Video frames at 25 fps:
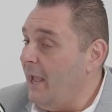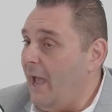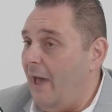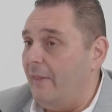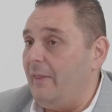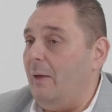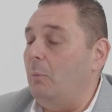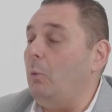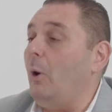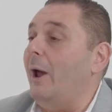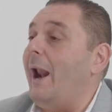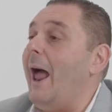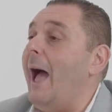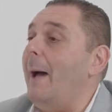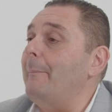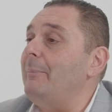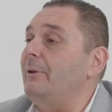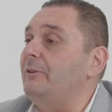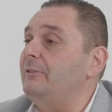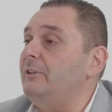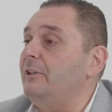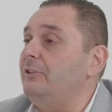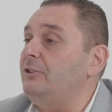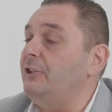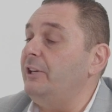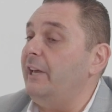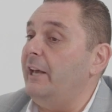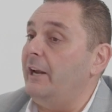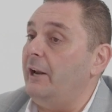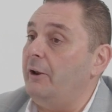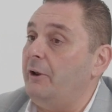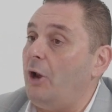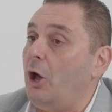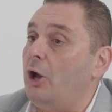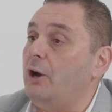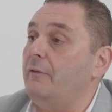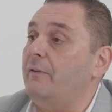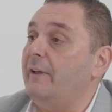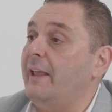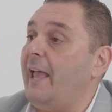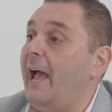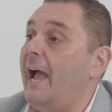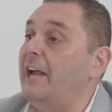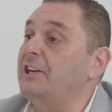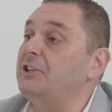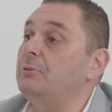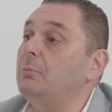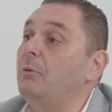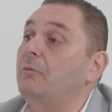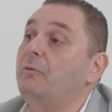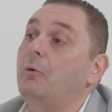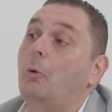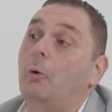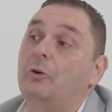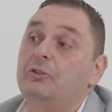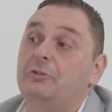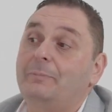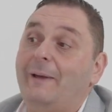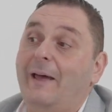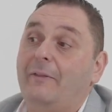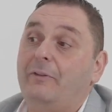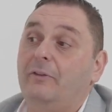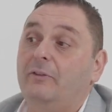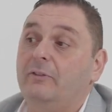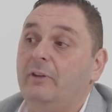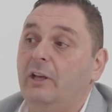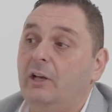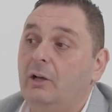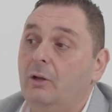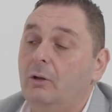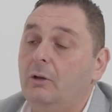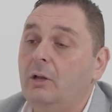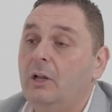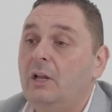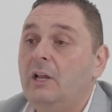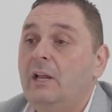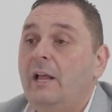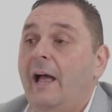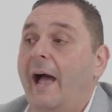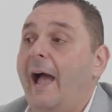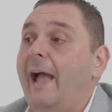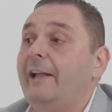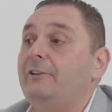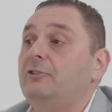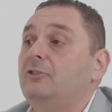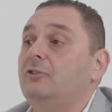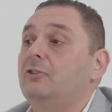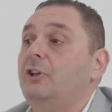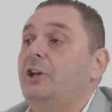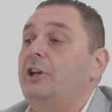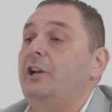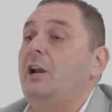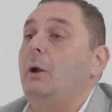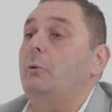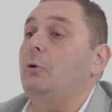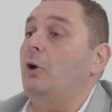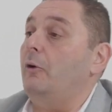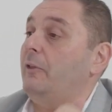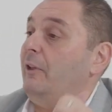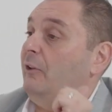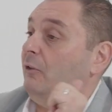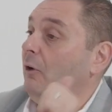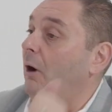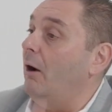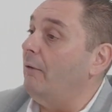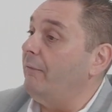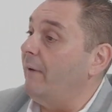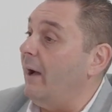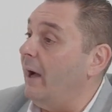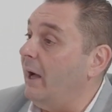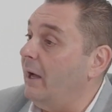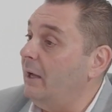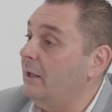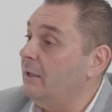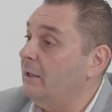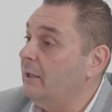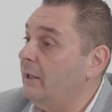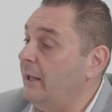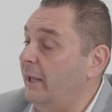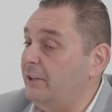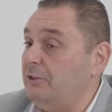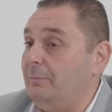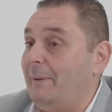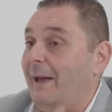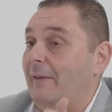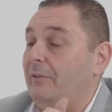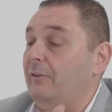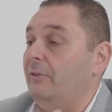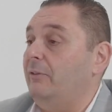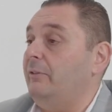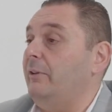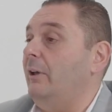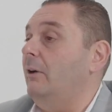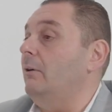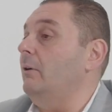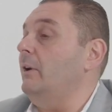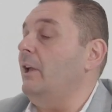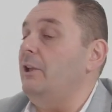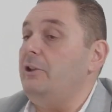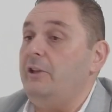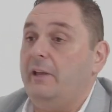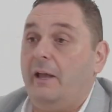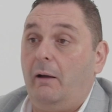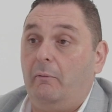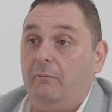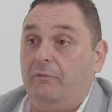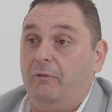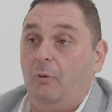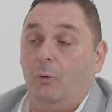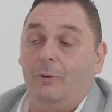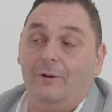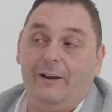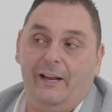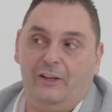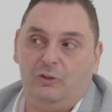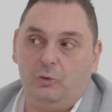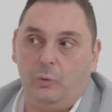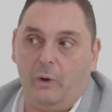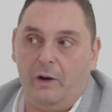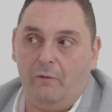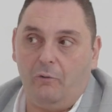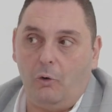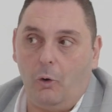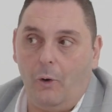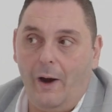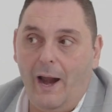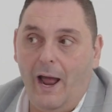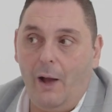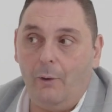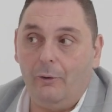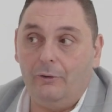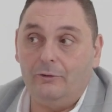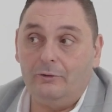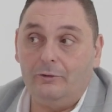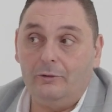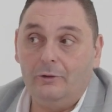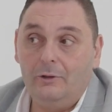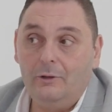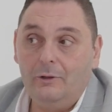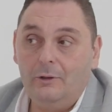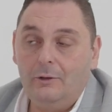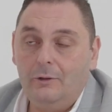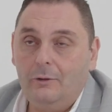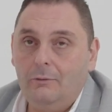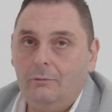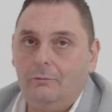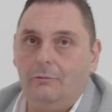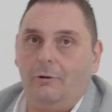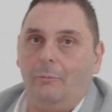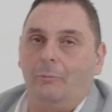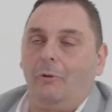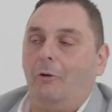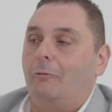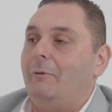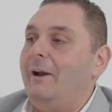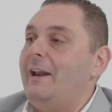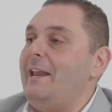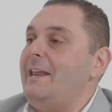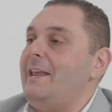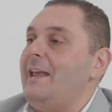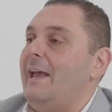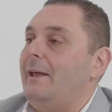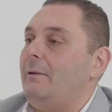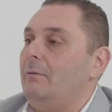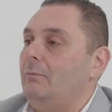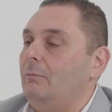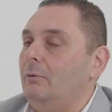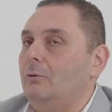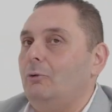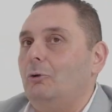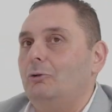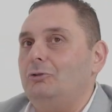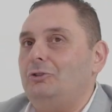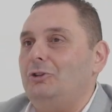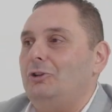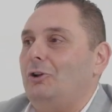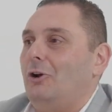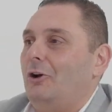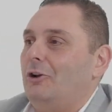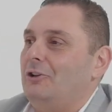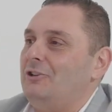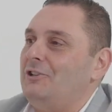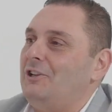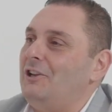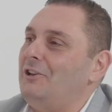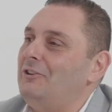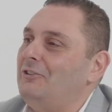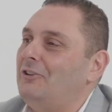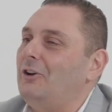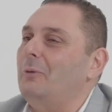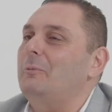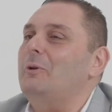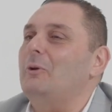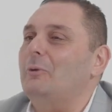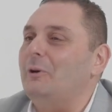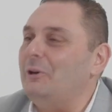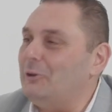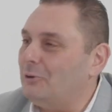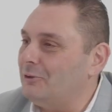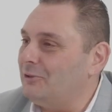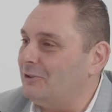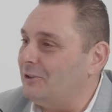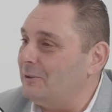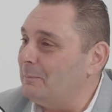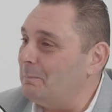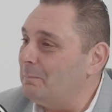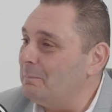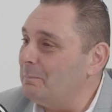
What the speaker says: And then what happens is you get a notification before it's about to sell. Hey, just let you know we've got this offer. It's about to sell. Can you come forward in the next 24 hours? Well, I'm not ready yet. Of course you're not. You didn't tell me you're interested.